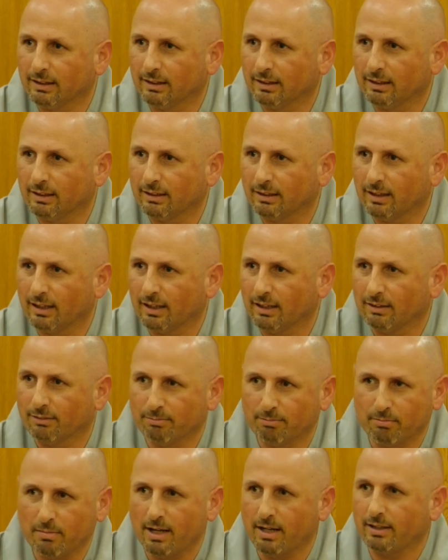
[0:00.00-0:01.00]
and I
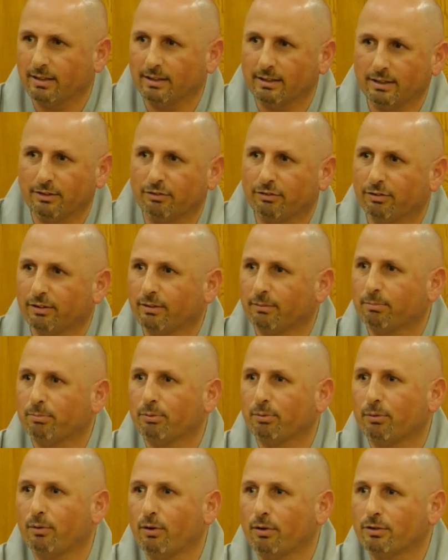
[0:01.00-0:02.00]
had many different
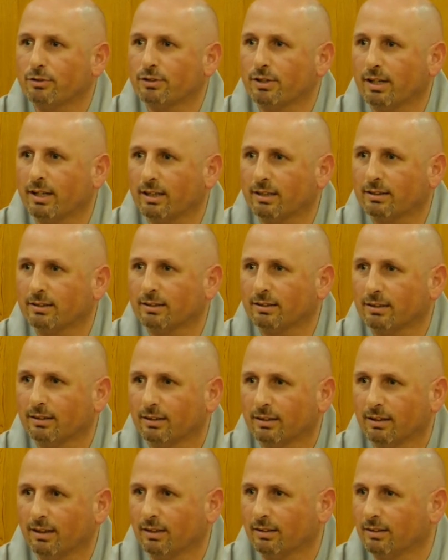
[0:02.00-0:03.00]
projects
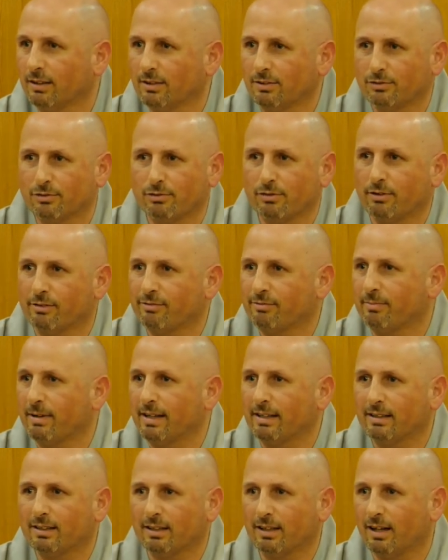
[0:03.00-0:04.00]
and I drove
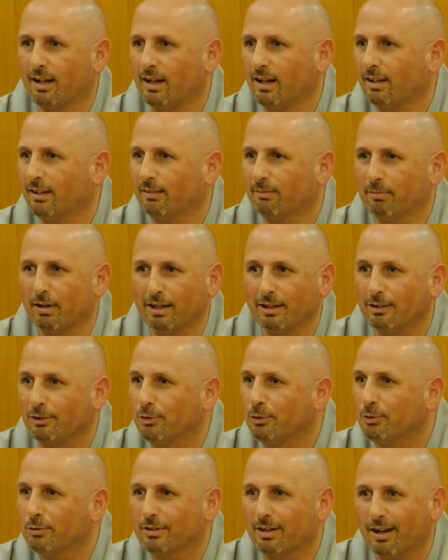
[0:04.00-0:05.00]
my car, my
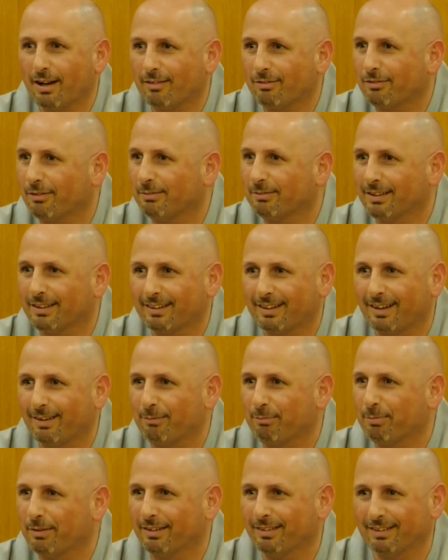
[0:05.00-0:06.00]
new car from the
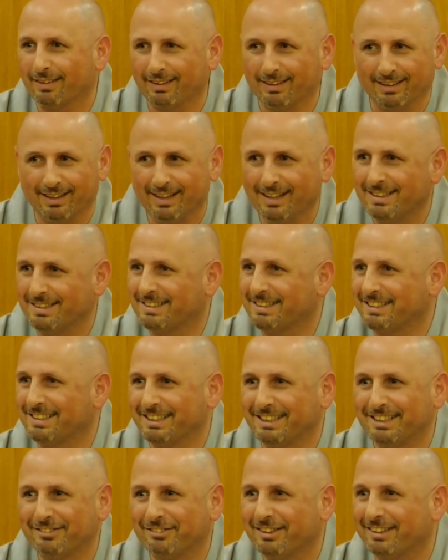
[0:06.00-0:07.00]
company,
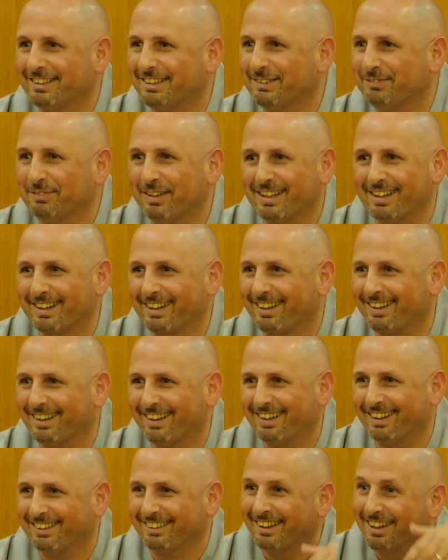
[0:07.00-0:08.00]
cigarette in my
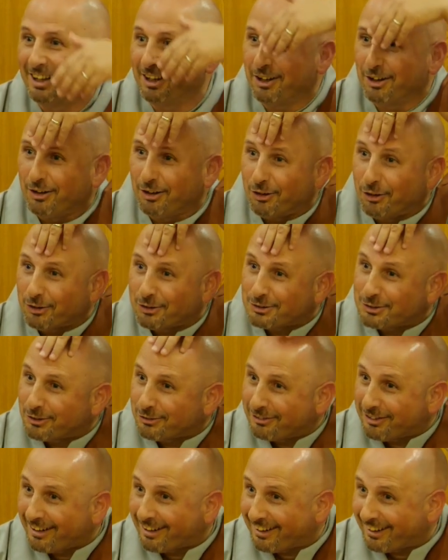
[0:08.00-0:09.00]
hand, lots
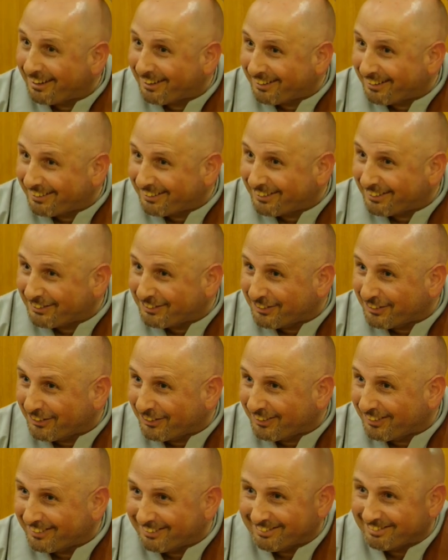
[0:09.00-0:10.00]
of hair, you
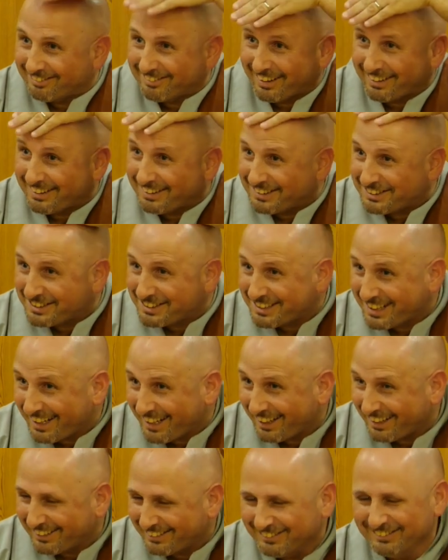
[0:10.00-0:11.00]
know, nothing
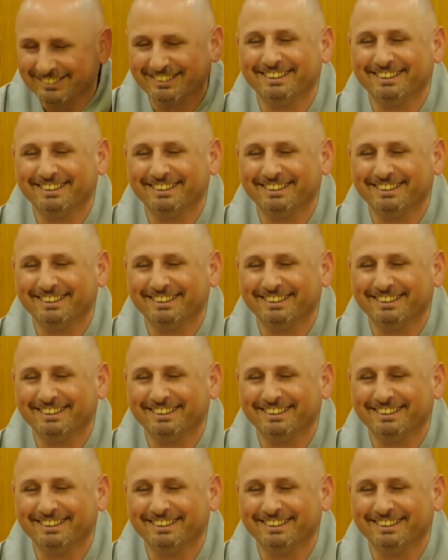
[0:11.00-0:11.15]
stay.